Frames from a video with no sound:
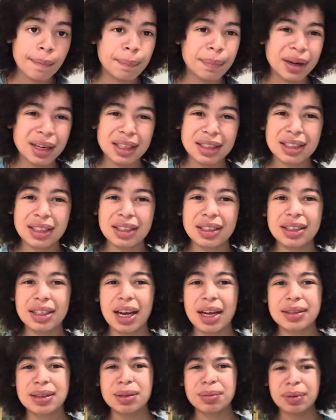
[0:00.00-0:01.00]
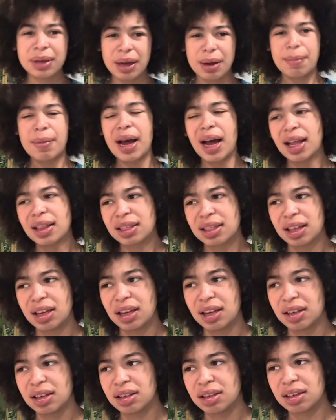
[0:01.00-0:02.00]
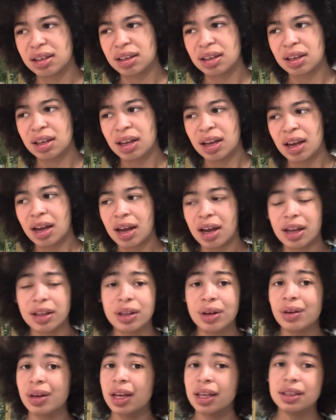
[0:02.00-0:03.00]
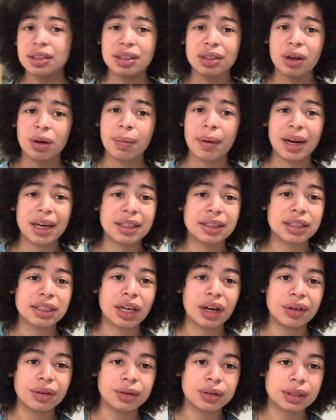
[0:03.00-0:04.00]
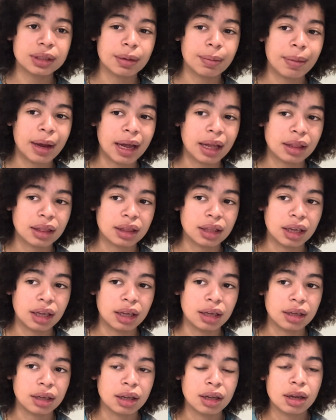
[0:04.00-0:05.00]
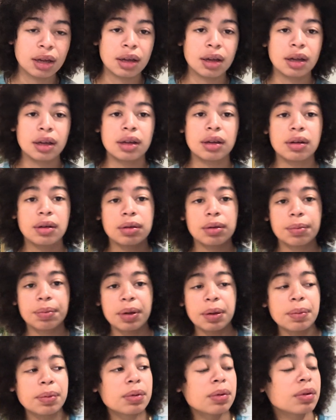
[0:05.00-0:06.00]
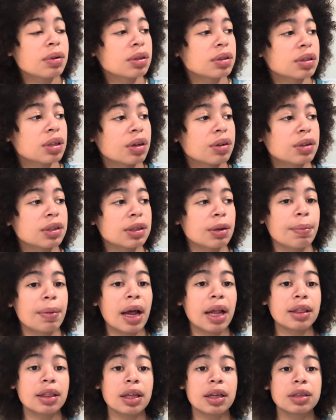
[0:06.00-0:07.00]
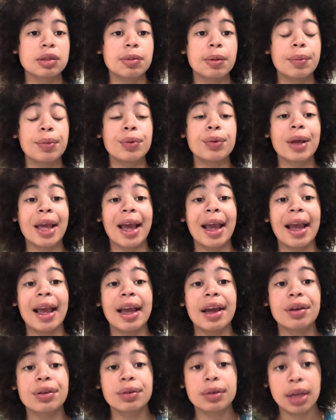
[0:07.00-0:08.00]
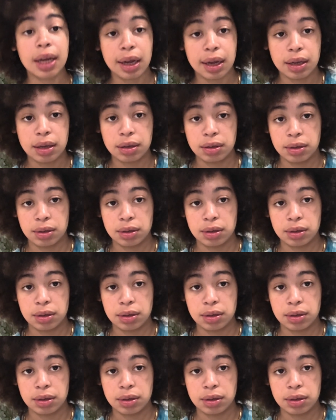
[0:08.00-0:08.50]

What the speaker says: but it doesn't have to be a bad thing. And don't let nobody tell you it's a bad thing. You know, the people who want to tell you it's a bad thing is people who can't handle that.